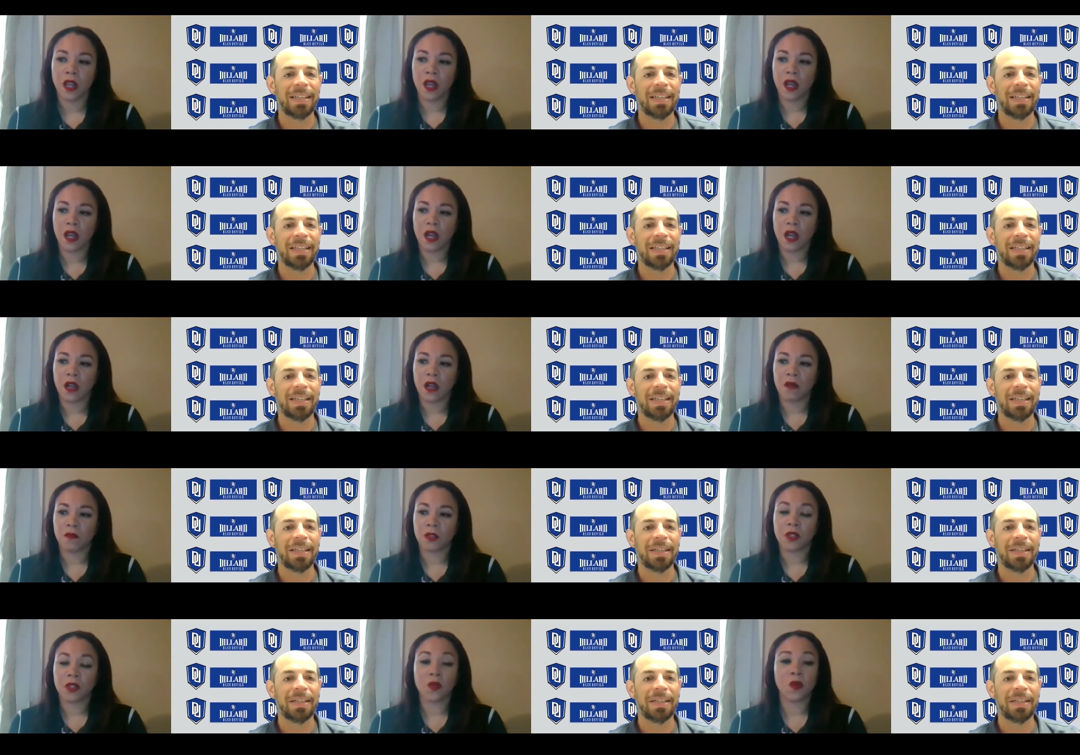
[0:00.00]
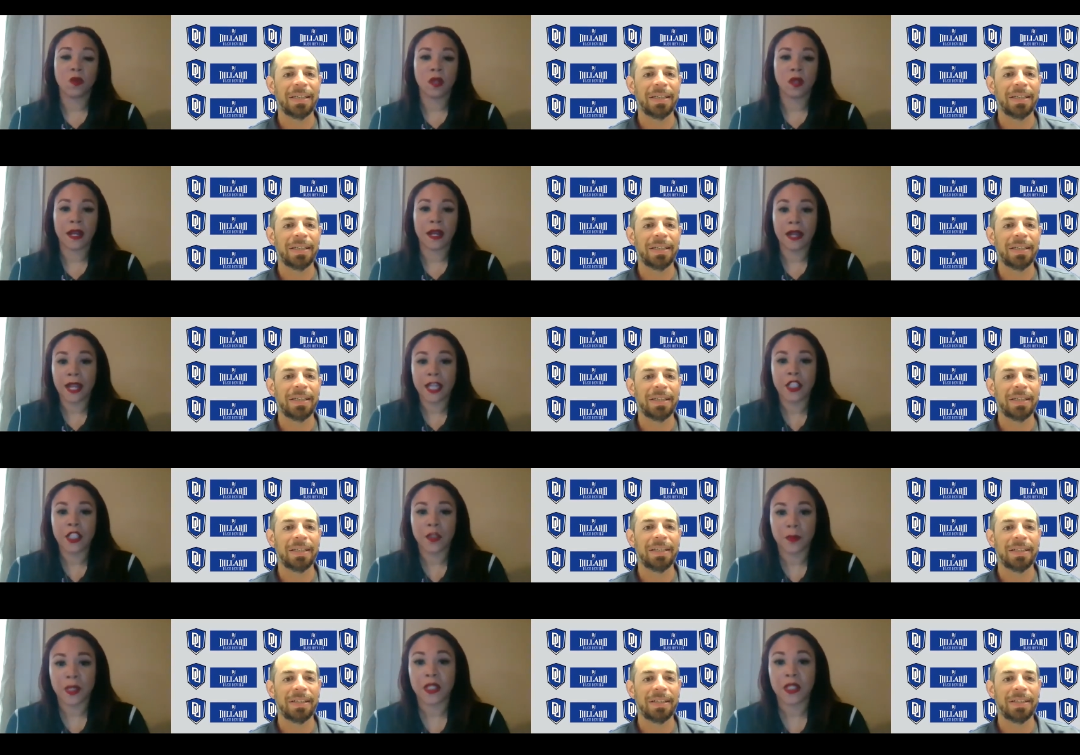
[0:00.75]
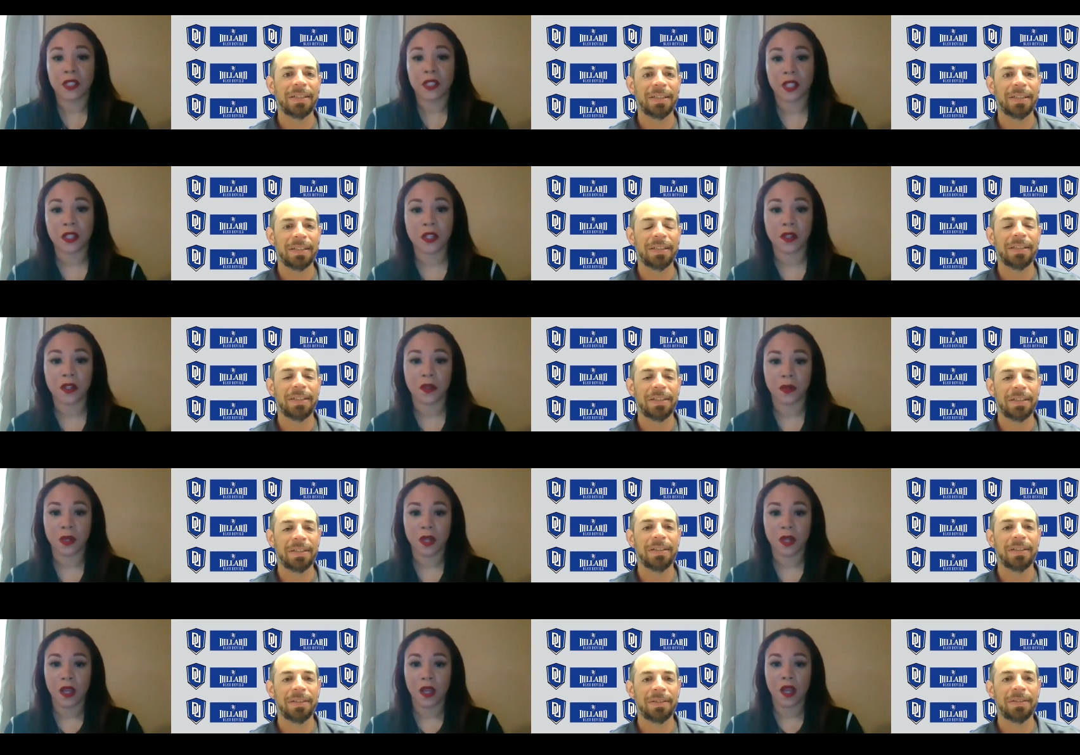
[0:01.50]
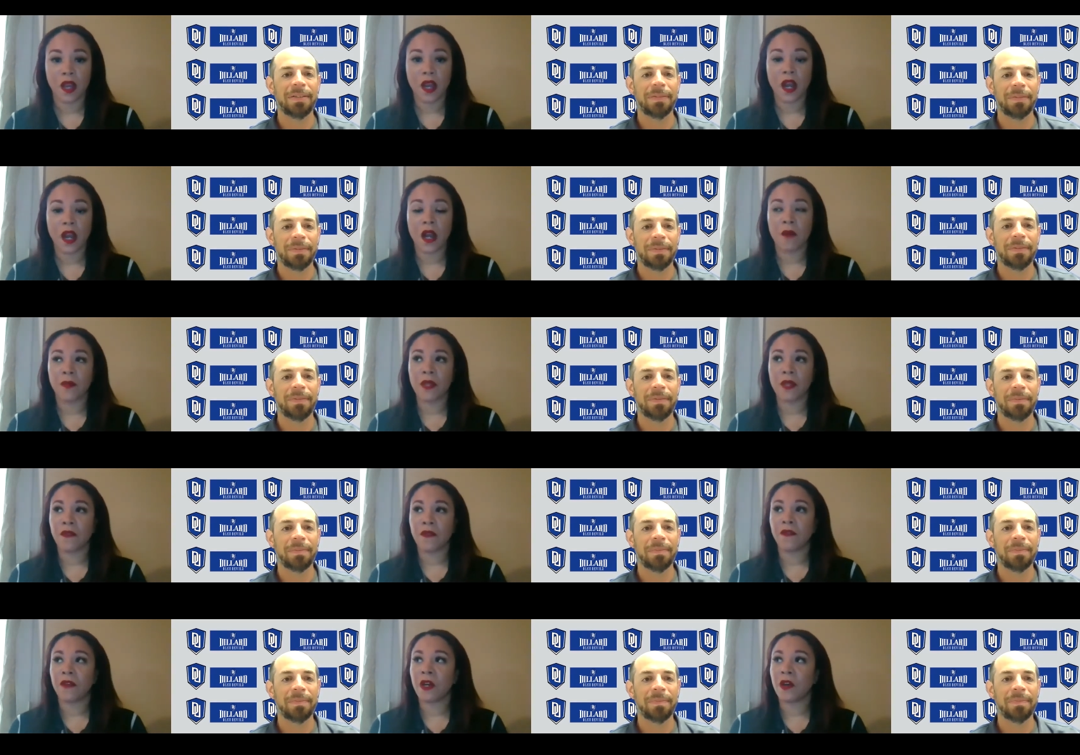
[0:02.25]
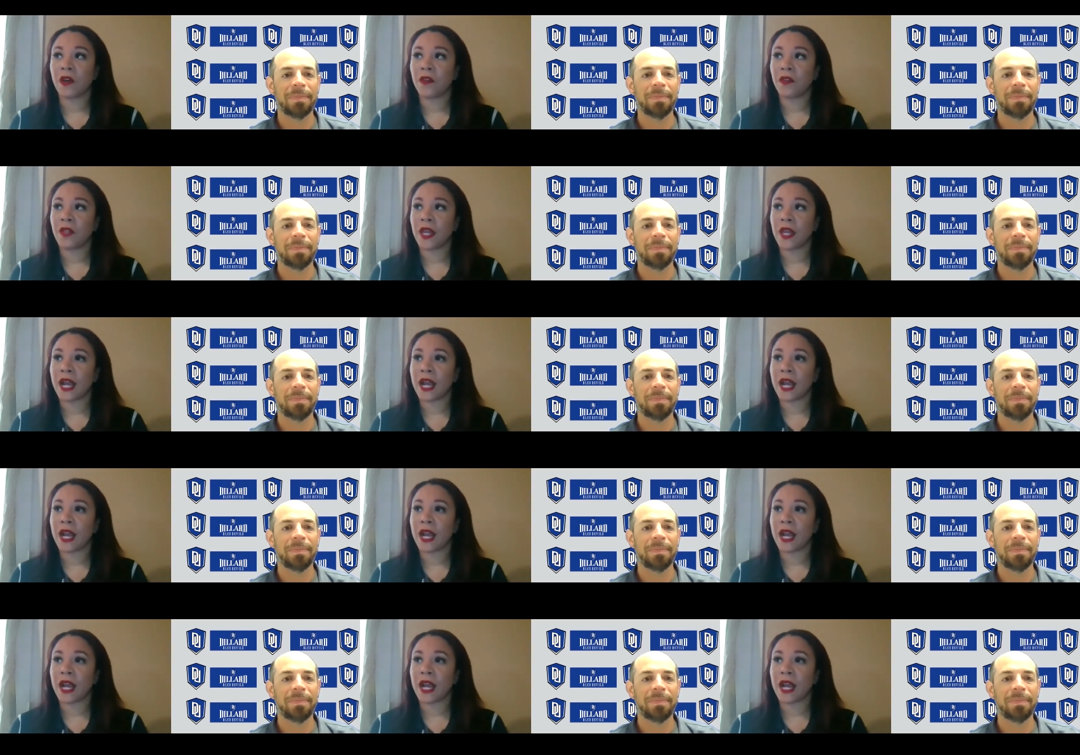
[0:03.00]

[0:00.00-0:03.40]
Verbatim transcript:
Speaker 1: um, school and an HBCU. Um, they felt that